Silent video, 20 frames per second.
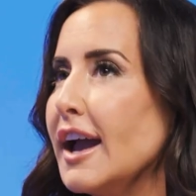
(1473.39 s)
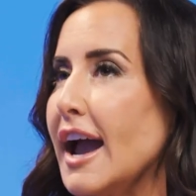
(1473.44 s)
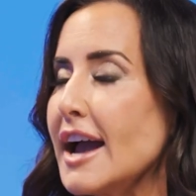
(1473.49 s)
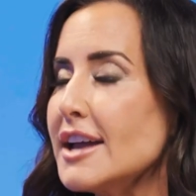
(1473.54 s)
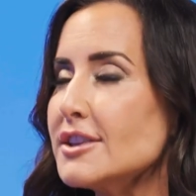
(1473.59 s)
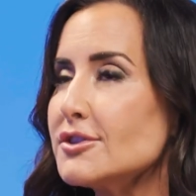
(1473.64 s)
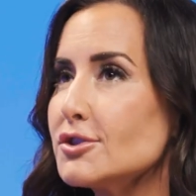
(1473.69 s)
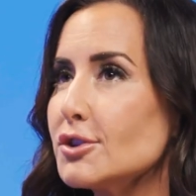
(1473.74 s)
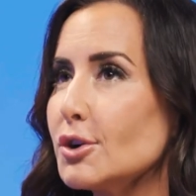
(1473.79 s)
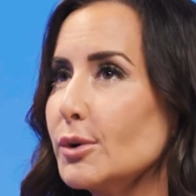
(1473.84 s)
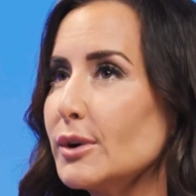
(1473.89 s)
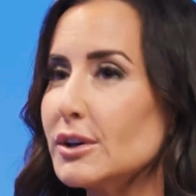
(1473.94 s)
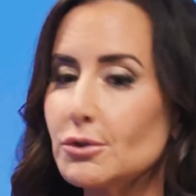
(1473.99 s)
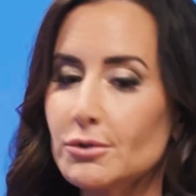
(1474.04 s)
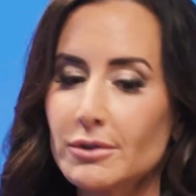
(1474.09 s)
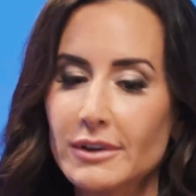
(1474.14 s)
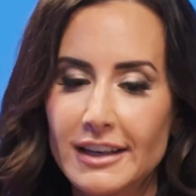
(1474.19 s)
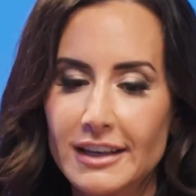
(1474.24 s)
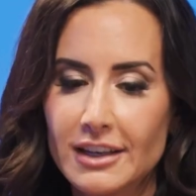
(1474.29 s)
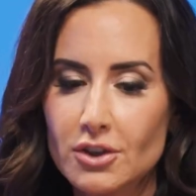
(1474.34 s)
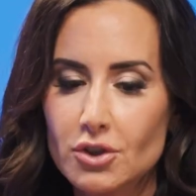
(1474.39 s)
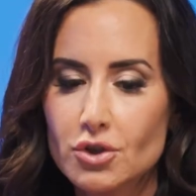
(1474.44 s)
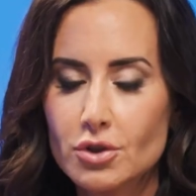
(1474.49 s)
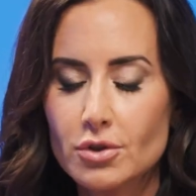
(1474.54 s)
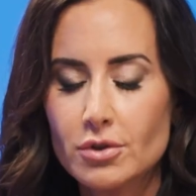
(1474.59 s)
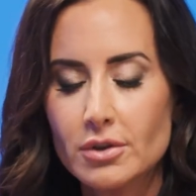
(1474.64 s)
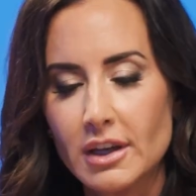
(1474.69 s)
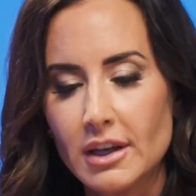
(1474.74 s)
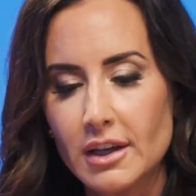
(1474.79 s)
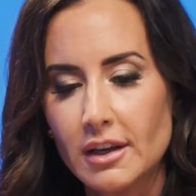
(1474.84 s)
And so in creating
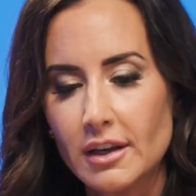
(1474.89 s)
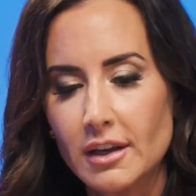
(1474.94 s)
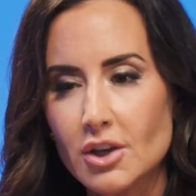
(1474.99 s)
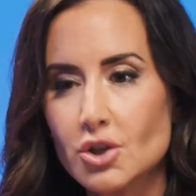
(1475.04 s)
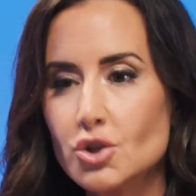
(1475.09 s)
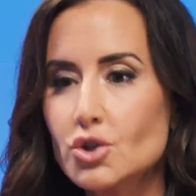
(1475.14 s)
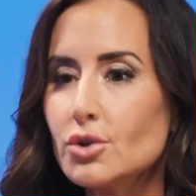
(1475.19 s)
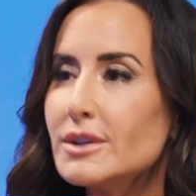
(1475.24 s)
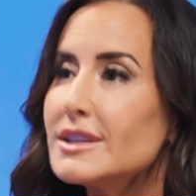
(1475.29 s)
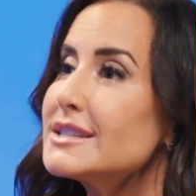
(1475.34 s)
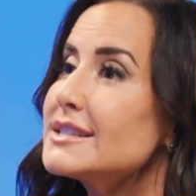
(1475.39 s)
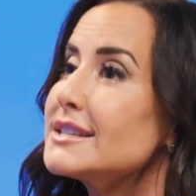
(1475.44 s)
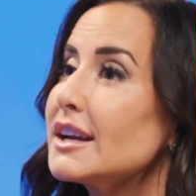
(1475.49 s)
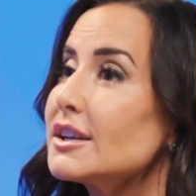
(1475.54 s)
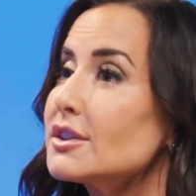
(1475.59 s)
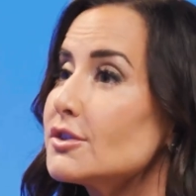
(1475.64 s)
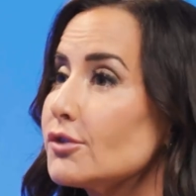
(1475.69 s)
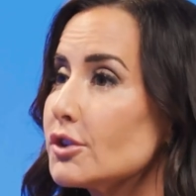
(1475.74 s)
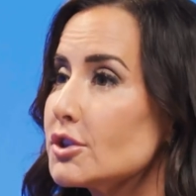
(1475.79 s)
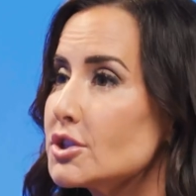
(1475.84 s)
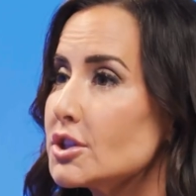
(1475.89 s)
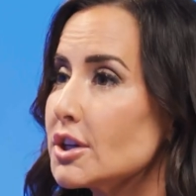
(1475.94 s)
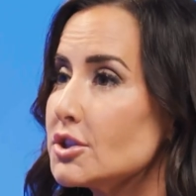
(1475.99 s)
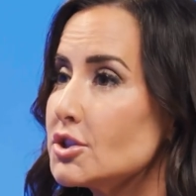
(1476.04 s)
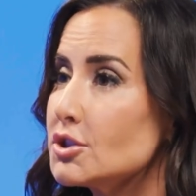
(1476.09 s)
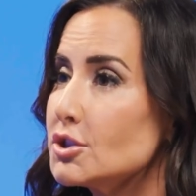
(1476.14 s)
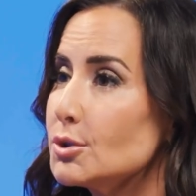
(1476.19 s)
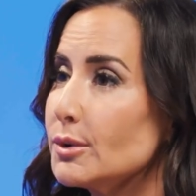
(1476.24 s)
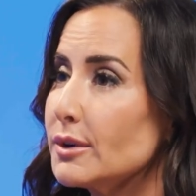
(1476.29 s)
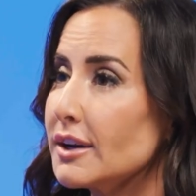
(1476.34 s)
Juni, and Juni stands for
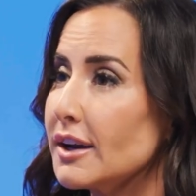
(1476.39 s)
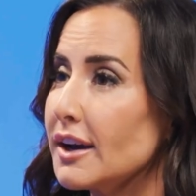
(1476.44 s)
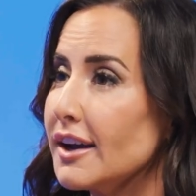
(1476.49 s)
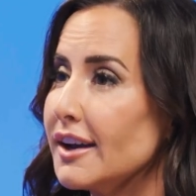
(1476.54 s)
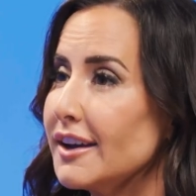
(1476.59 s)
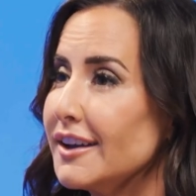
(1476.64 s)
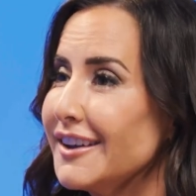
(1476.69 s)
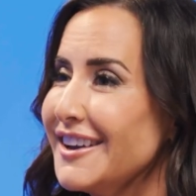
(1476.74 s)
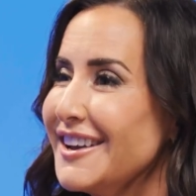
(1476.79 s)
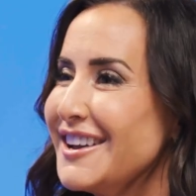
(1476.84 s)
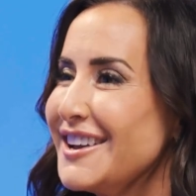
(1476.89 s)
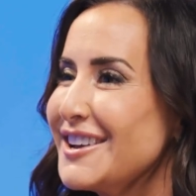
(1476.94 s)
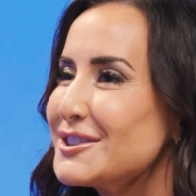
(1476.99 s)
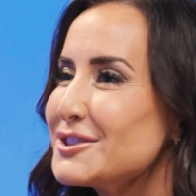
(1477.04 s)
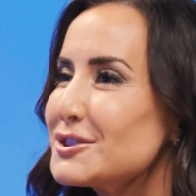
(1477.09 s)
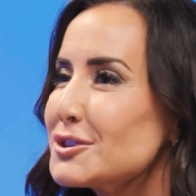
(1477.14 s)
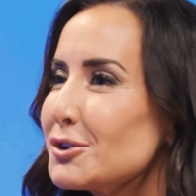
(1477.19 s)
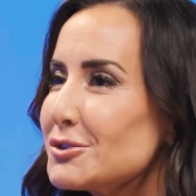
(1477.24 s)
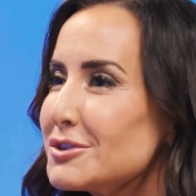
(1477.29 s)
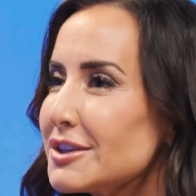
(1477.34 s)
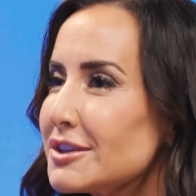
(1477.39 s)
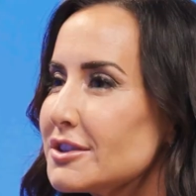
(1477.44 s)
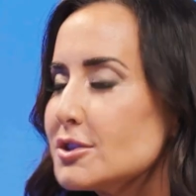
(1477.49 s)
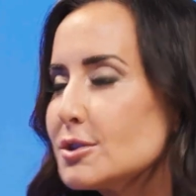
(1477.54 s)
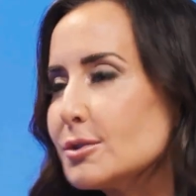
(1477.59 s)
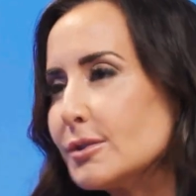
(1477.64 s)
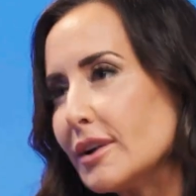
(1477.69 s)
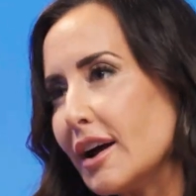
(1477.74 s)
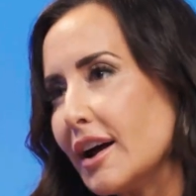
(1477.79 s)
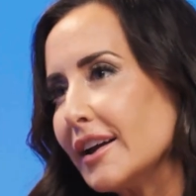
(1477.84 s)
Just You and I, so Just
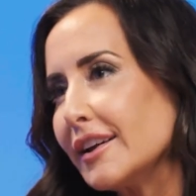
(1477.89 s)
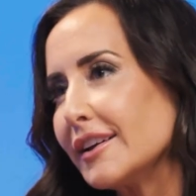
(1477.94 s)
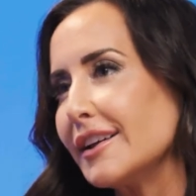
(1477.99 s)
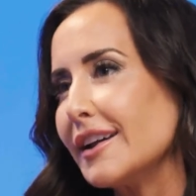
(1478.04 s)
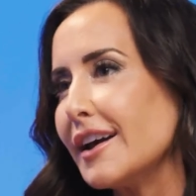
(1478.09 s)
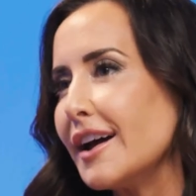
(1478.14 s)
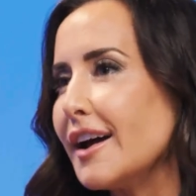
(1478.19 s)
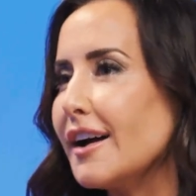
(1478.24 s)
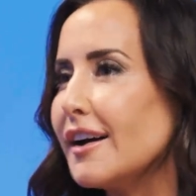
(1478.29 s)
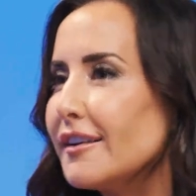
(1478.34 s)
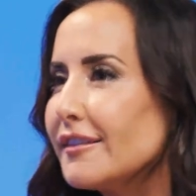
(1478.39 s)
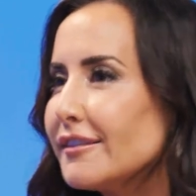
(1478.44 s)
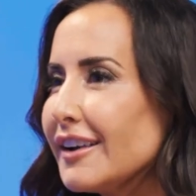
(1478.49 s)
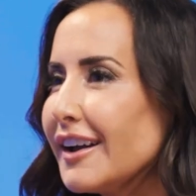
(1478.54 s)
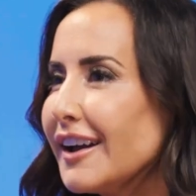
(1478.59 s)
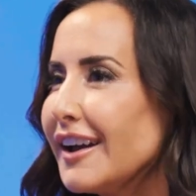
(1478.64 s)
You and I can have